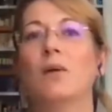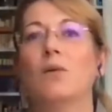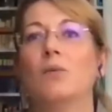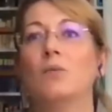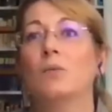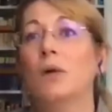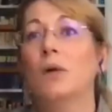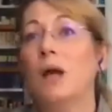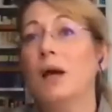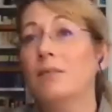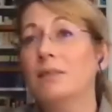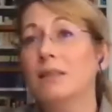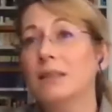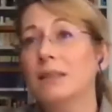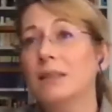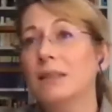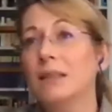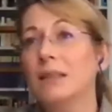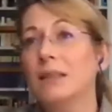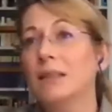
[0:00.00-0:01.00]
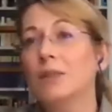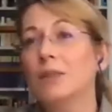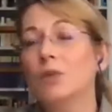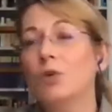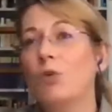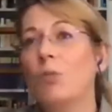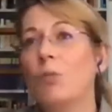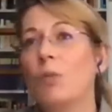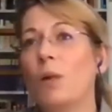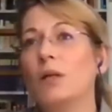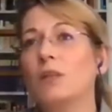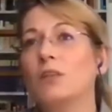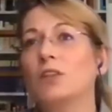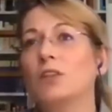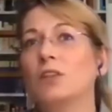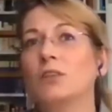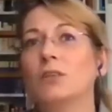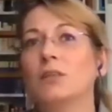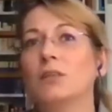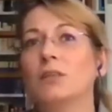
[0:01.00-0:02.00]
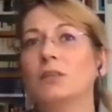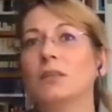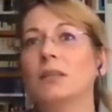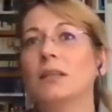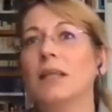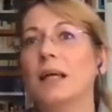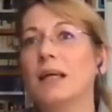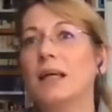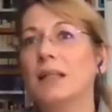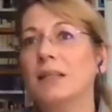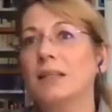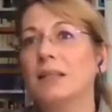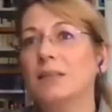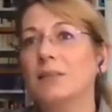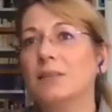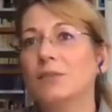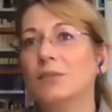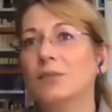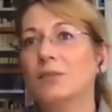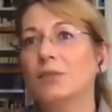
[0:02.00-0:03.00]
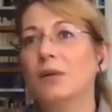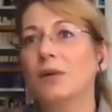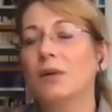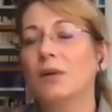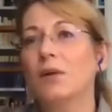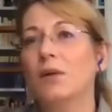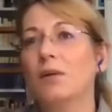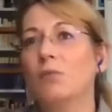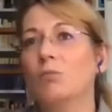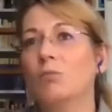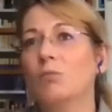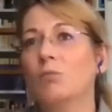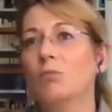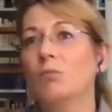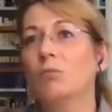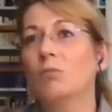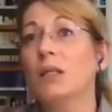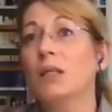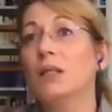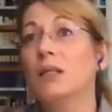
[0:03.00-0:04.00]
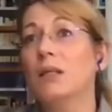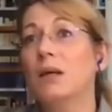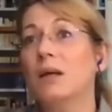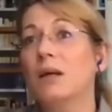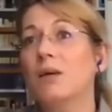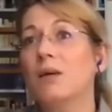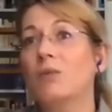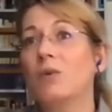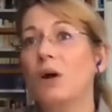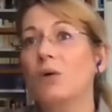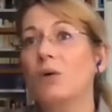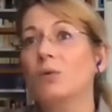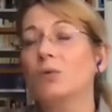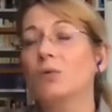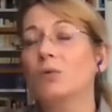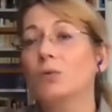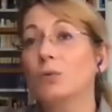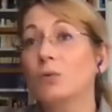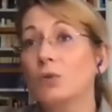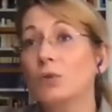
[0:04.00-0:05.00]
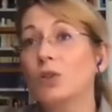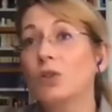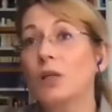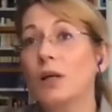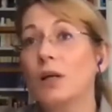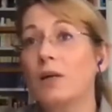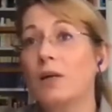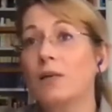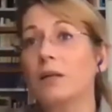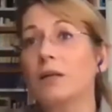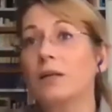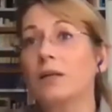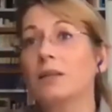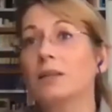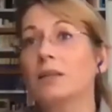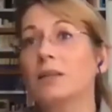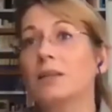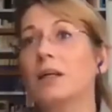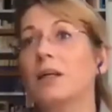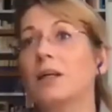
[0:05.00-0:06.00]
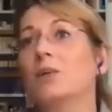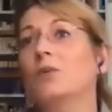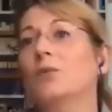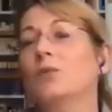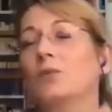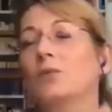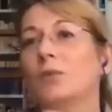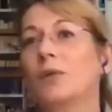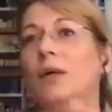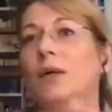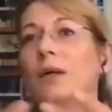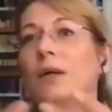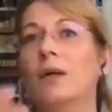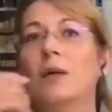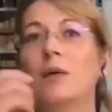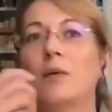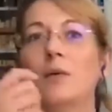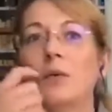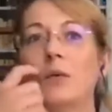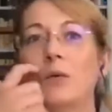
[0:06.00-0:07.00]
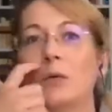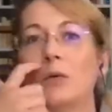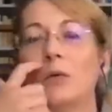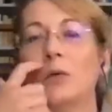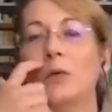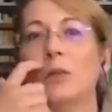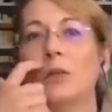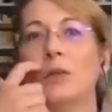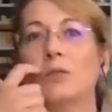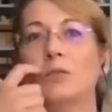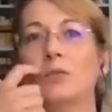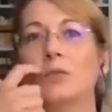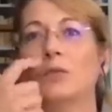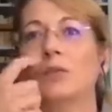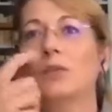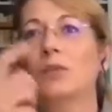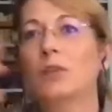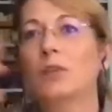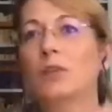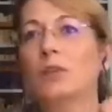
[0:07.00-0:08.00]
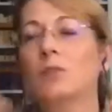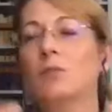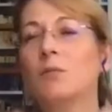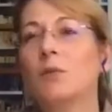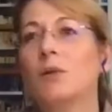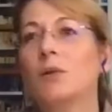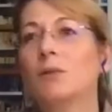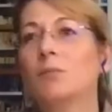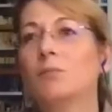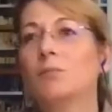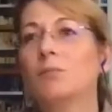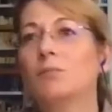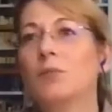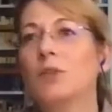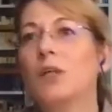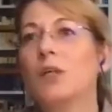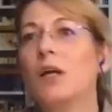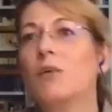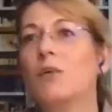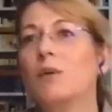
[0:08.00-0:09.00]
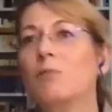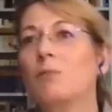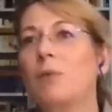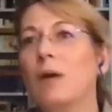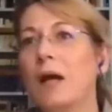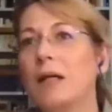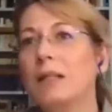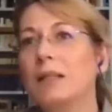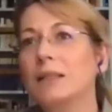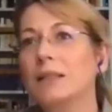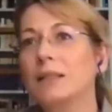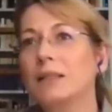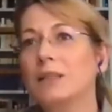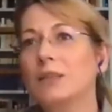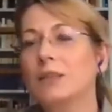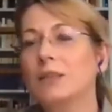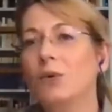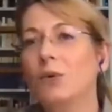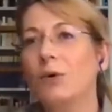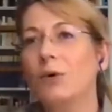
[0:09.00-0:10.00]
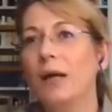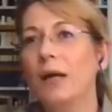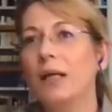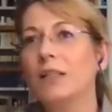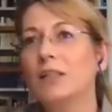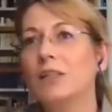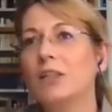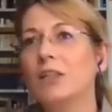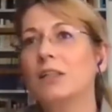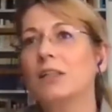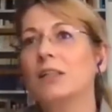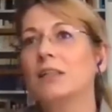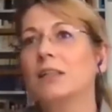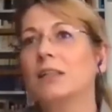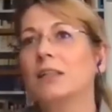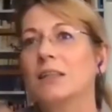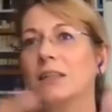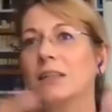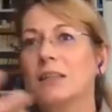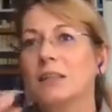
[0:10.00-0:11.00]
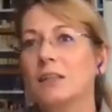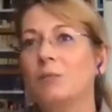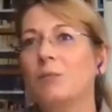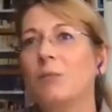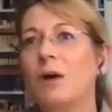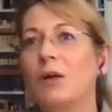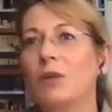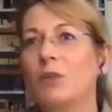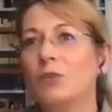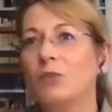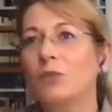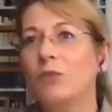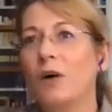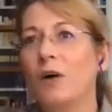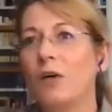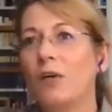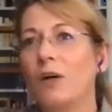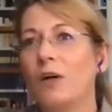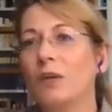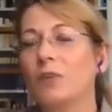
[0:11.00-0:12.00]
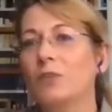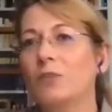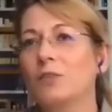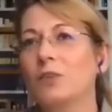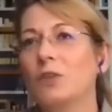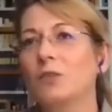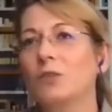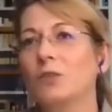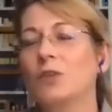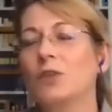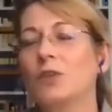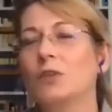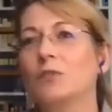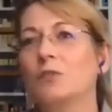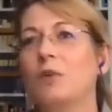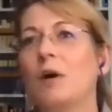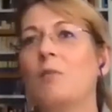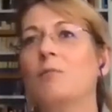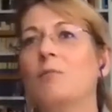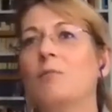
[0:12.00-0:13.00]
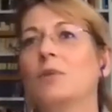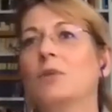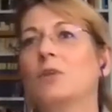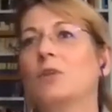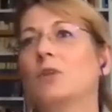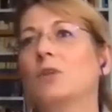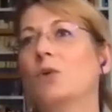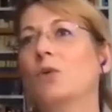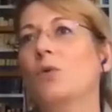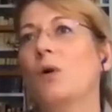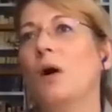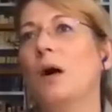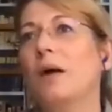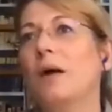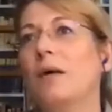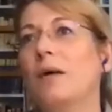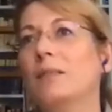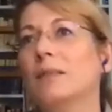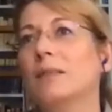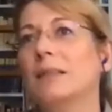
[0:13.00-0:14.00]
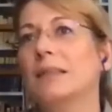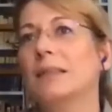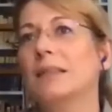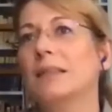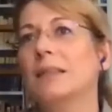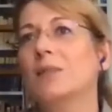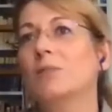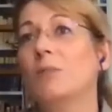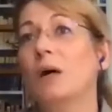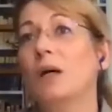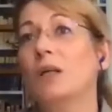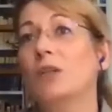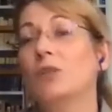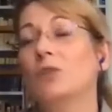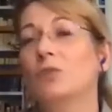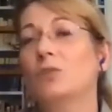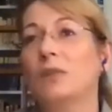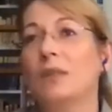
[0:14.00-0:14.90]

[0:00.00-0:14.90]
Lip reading: we haven't seen so much negative media around food sharing. It's kind of, you know, the food sharing practice is so ancient and it's part of our kind of social fabric. So I haven't seen much of